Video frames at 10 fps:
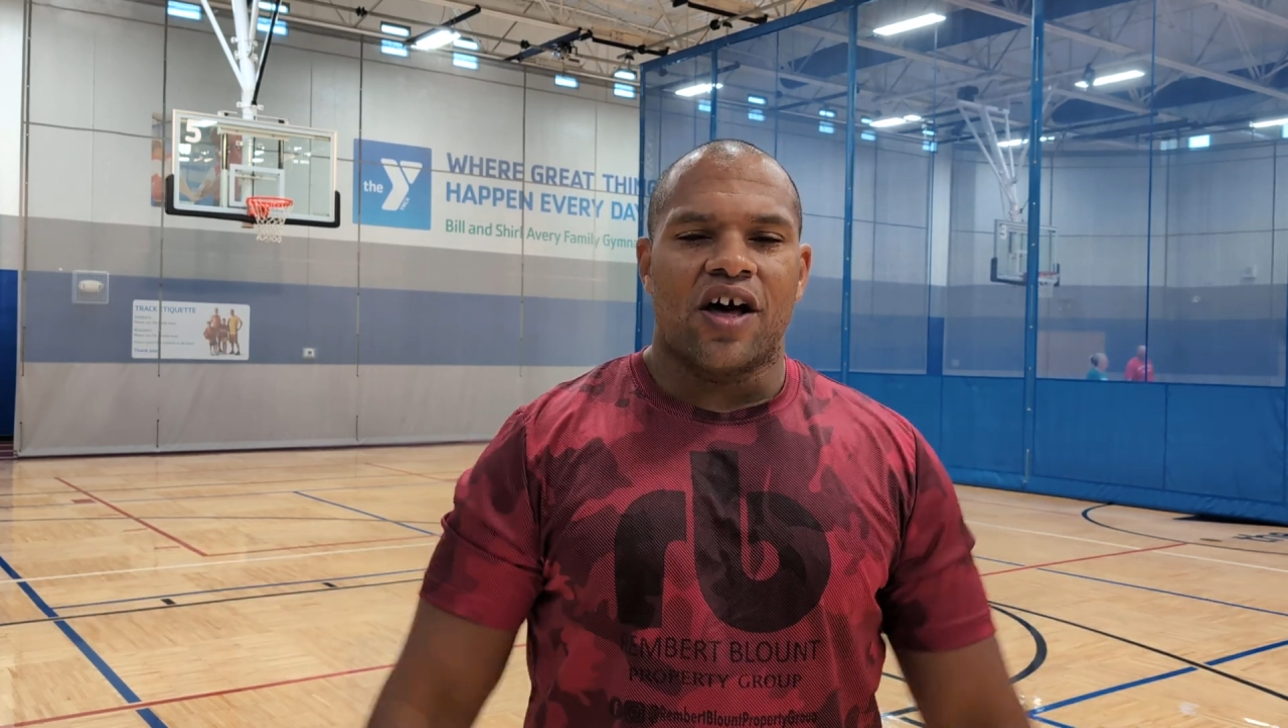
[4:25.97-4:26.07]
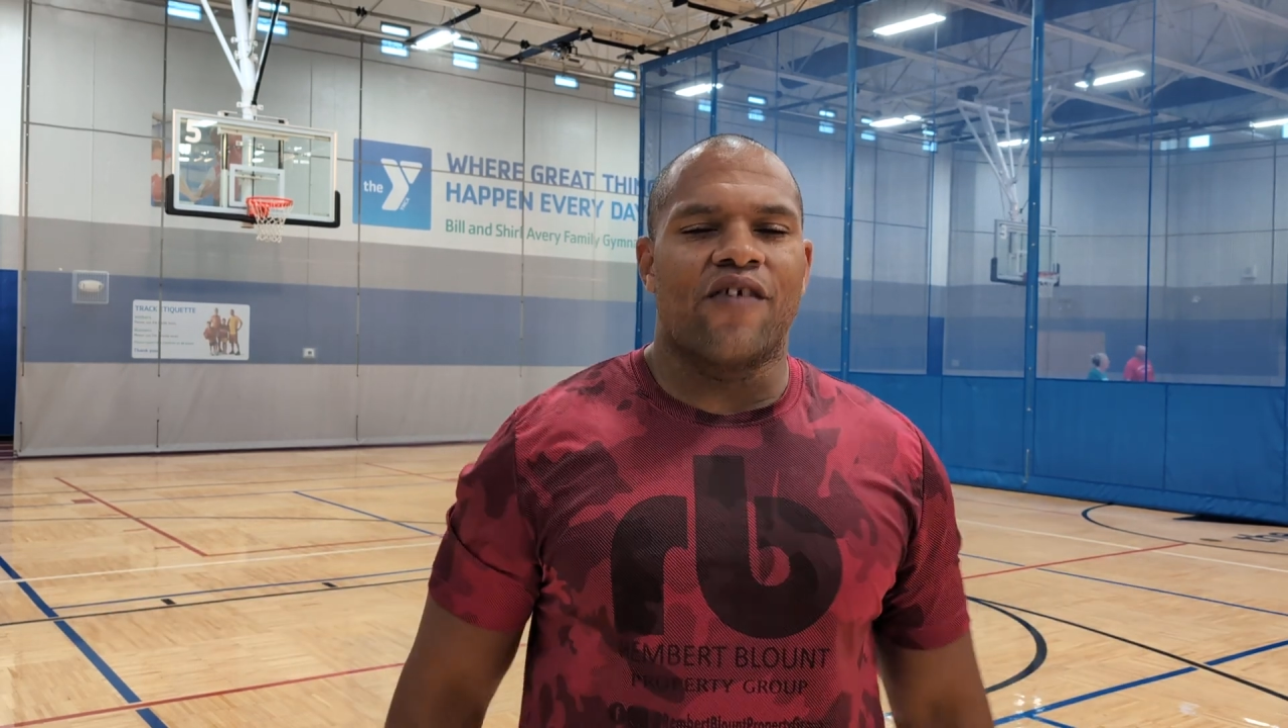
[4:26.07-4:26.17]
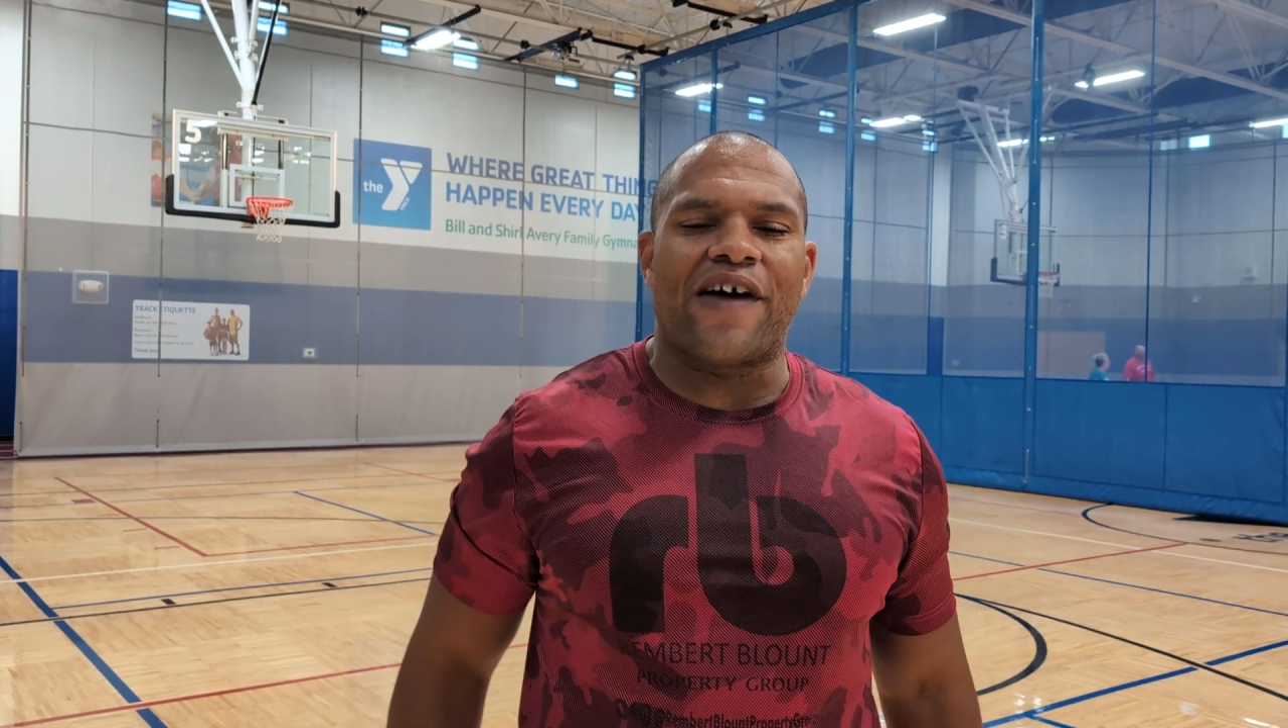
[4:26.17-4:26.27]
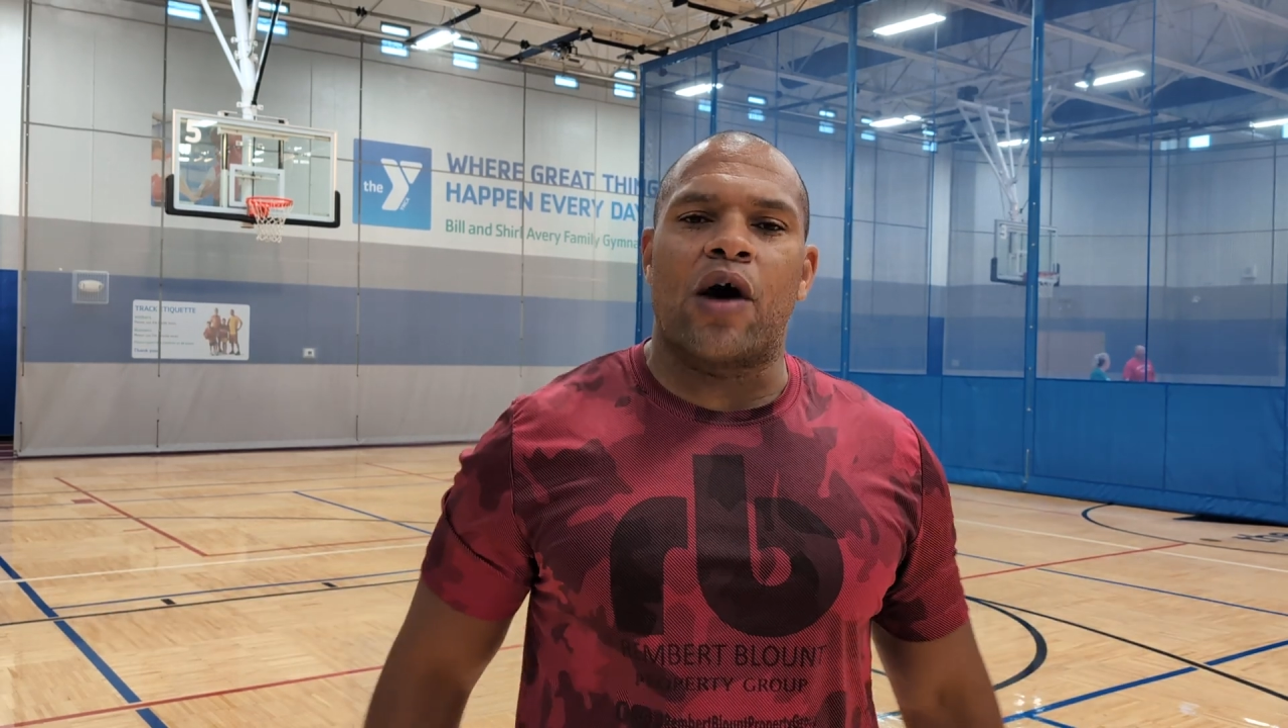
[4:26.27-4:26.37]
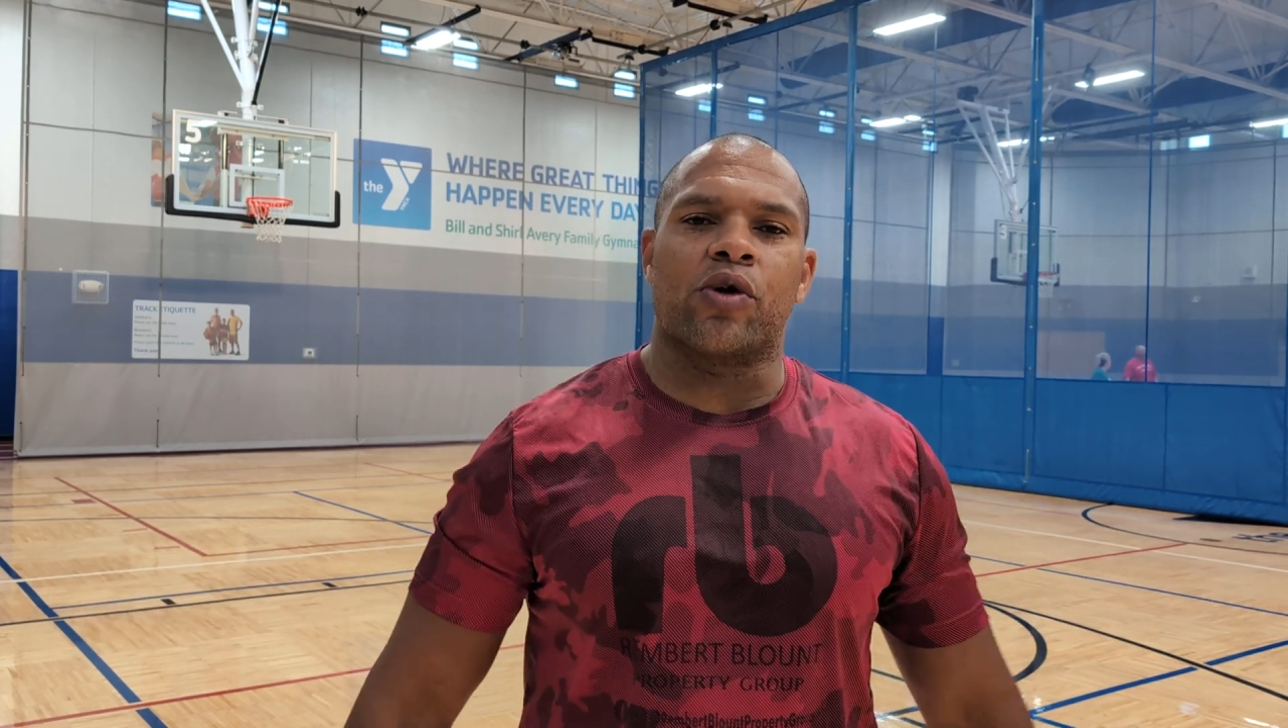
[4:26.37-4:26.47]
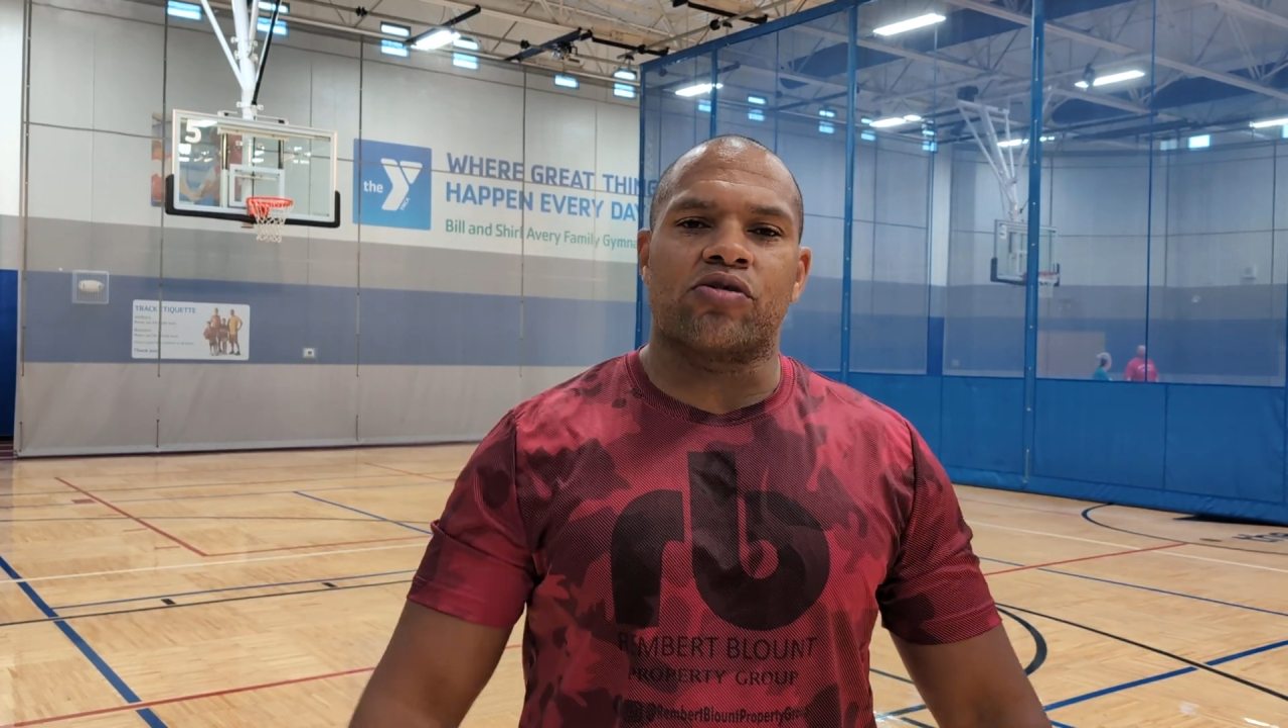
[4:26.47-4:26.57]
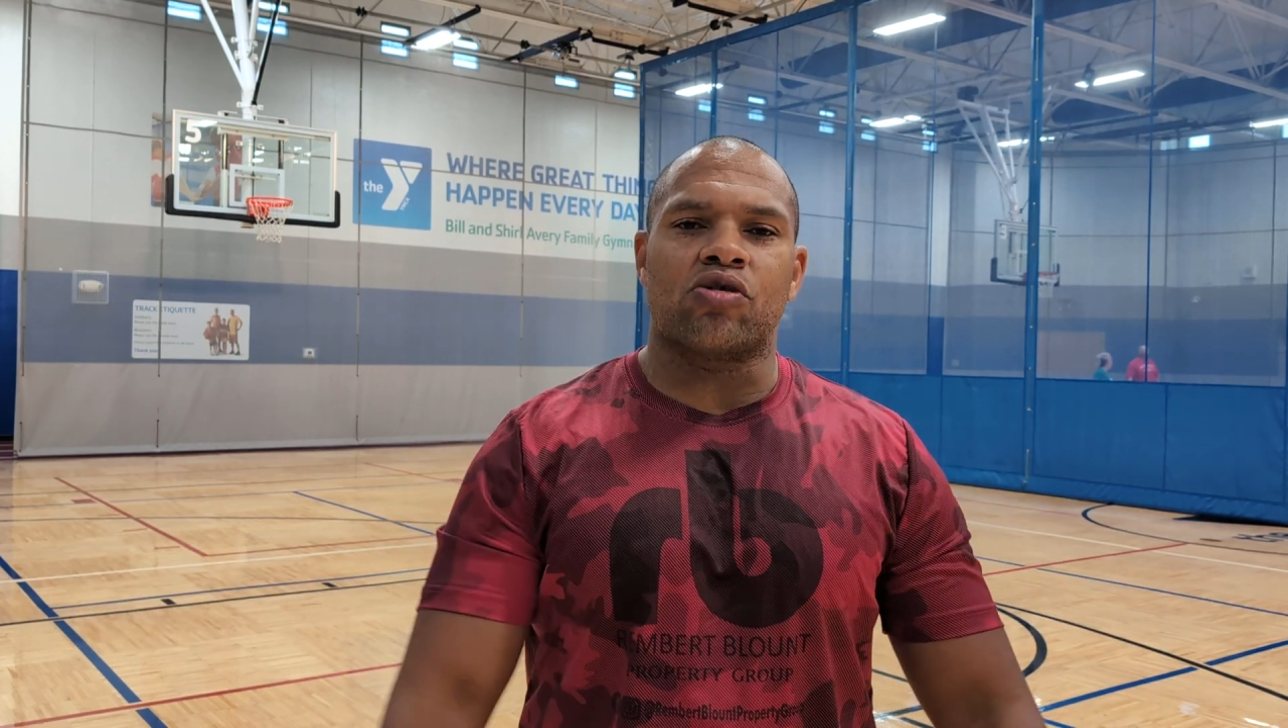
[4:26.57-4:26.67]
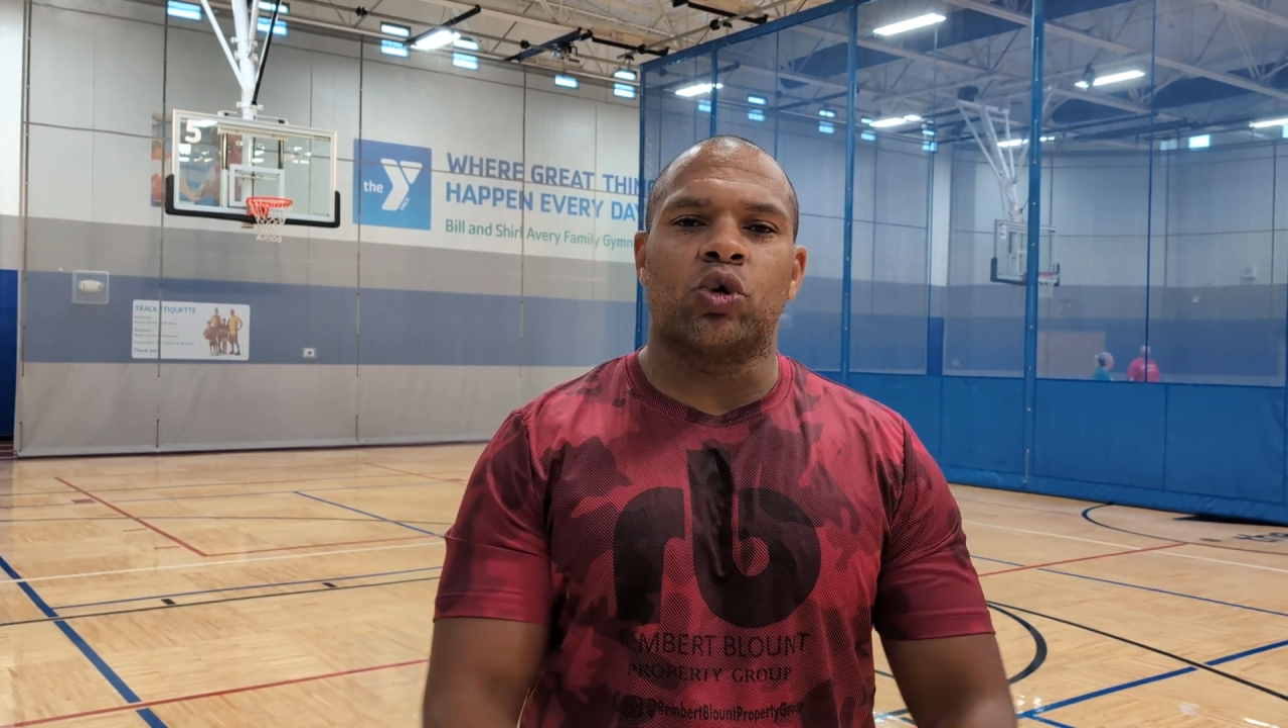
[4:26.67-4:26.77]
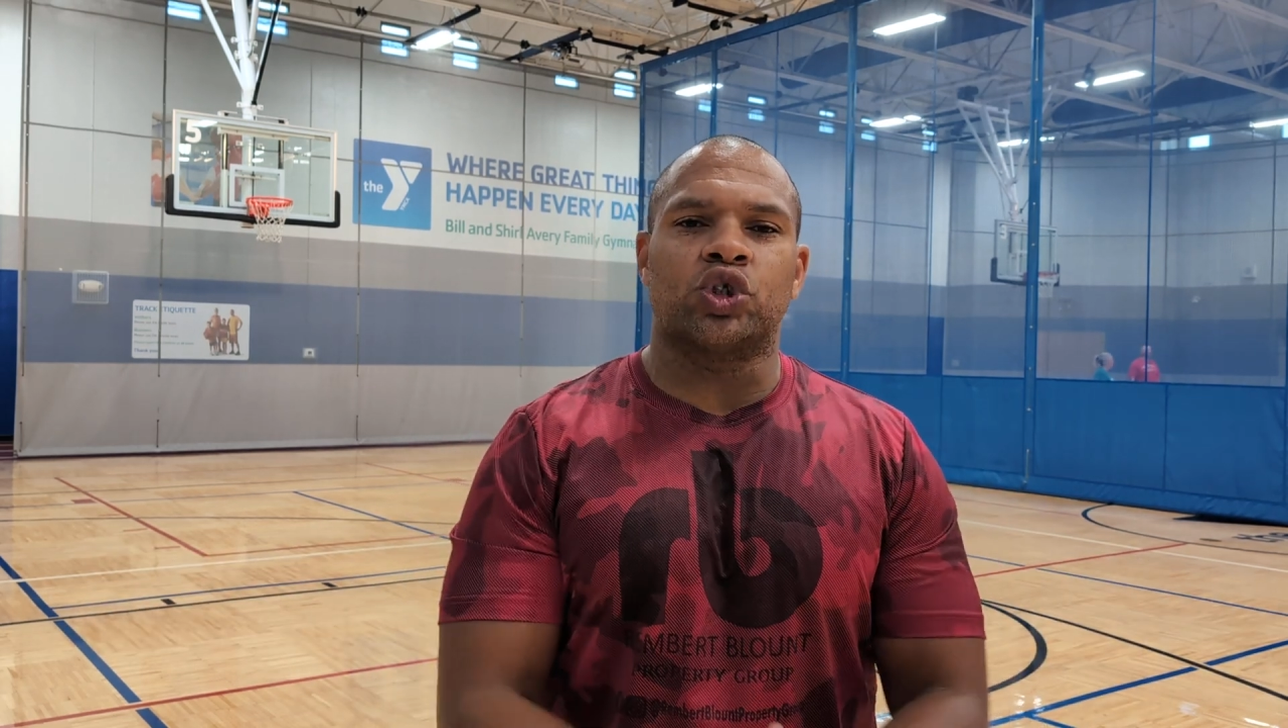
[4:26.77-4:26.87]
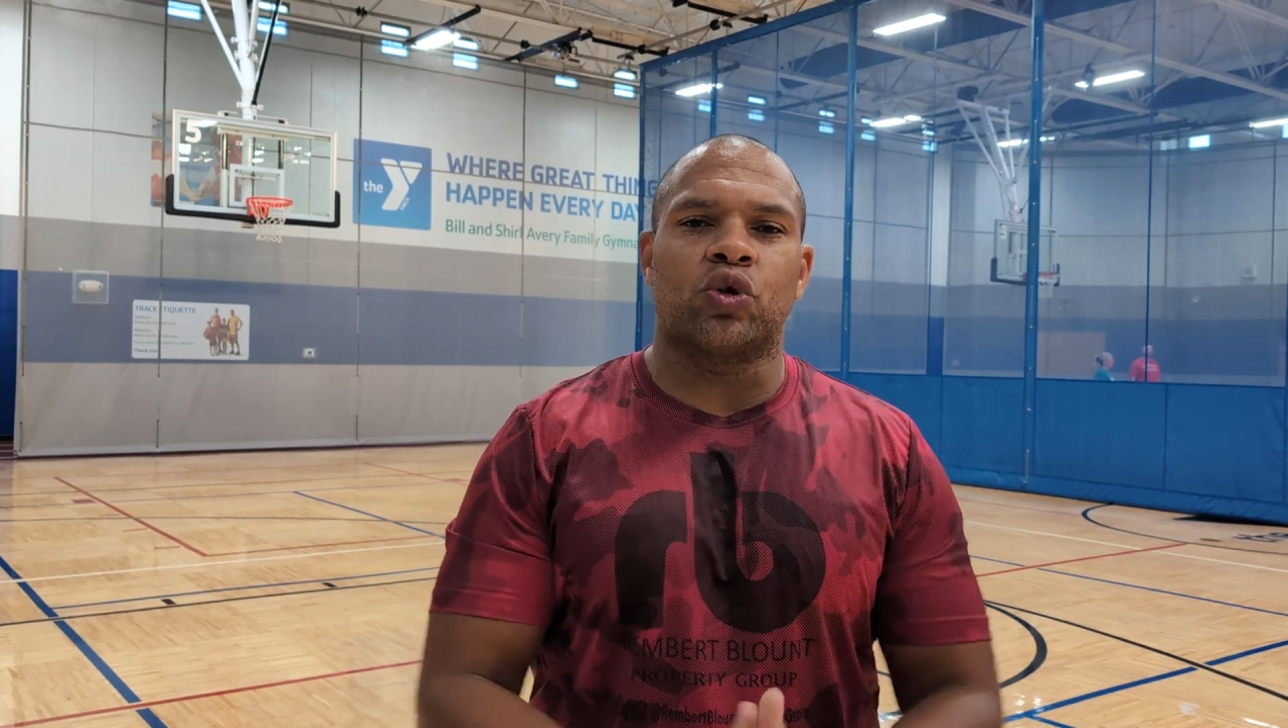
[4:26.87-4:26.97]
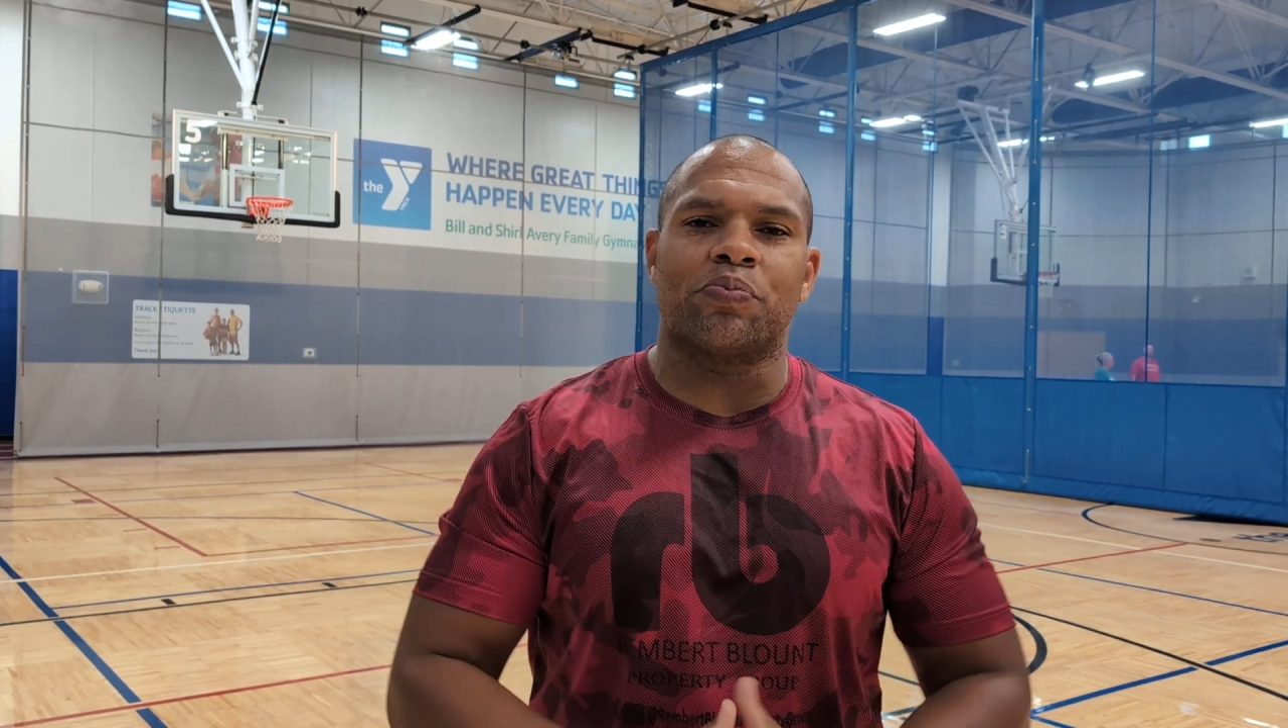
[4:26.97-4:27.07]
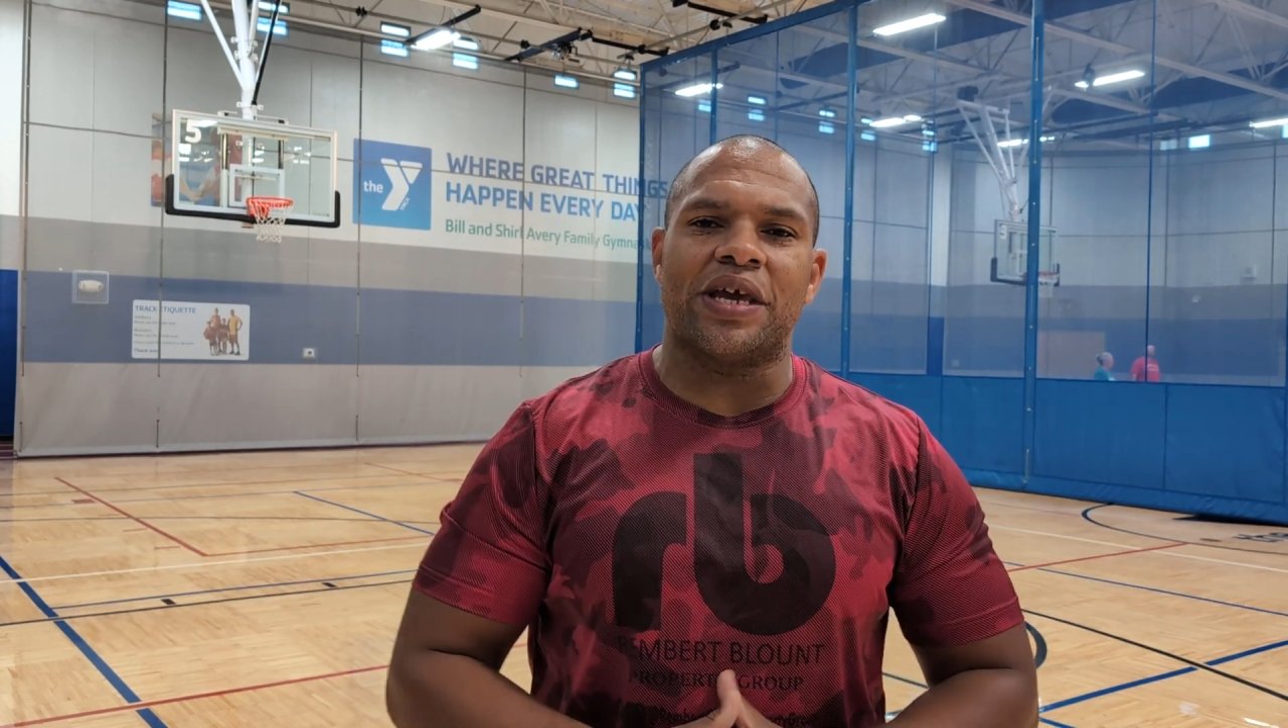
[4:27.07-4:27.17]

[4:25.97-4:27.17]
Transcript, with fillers: of our social